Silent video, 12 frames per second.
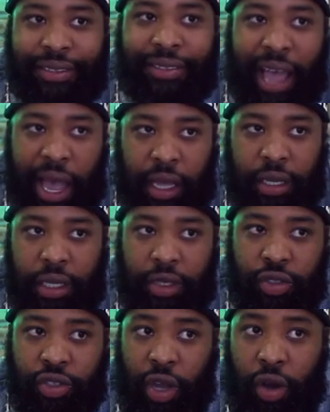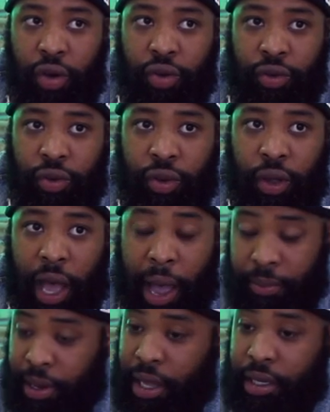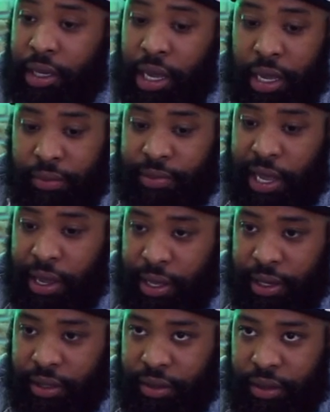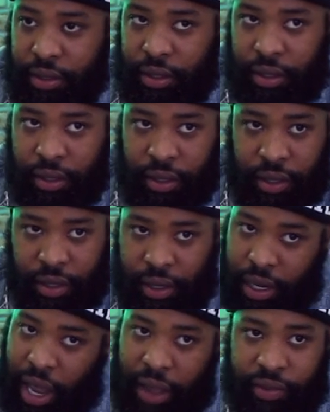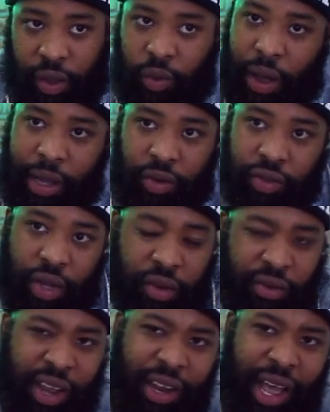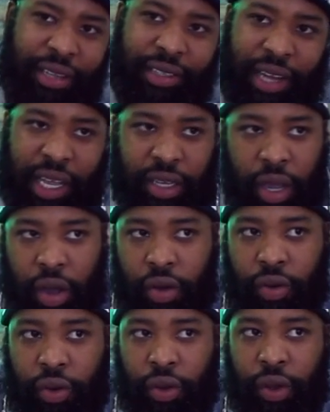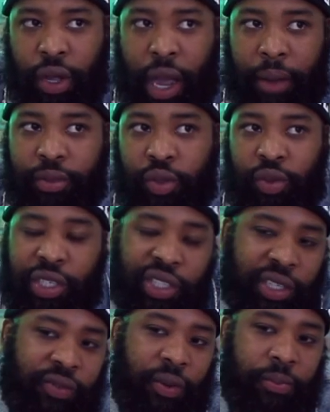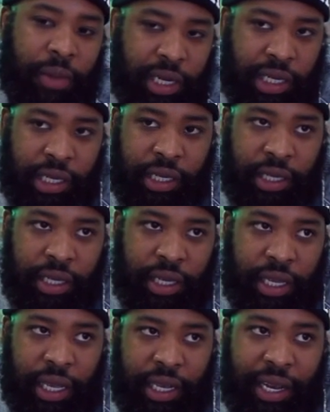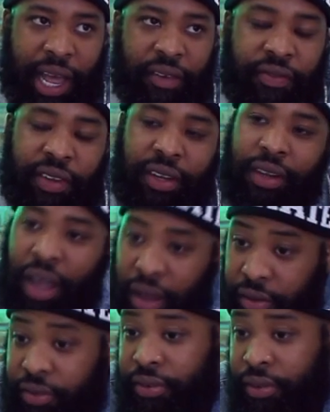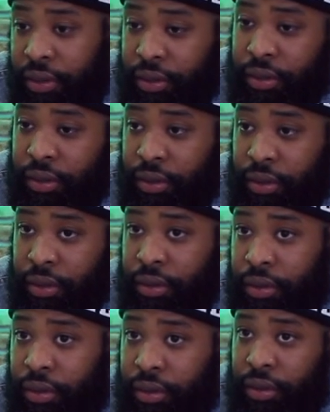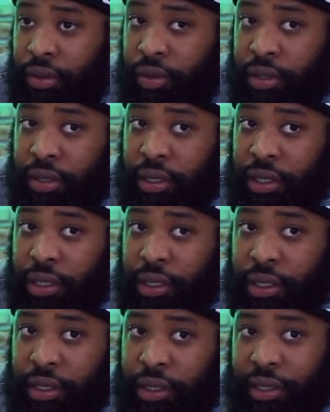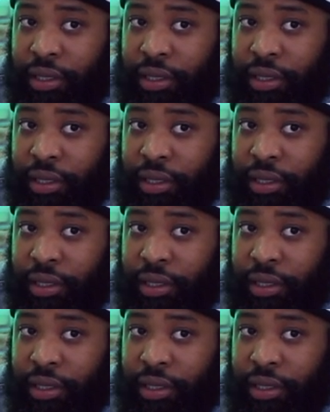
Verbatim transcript: Exactly. So I'm like, yeah, I'm taking this. Then after a while, you start realizing, like, yo, I'm doing this shit for money and not for love. You understand? Mm-hmm.